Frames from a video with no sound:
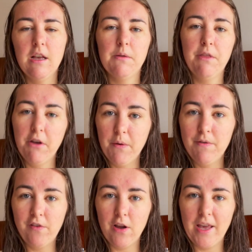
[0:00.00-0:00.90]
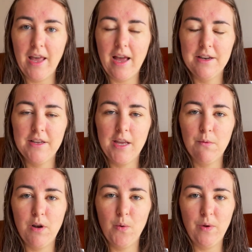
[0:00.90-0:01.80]
So I thought I would vlog it and take
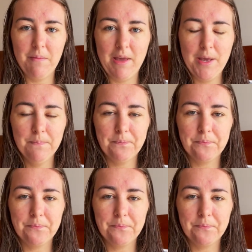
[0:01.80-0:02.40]
you along with me.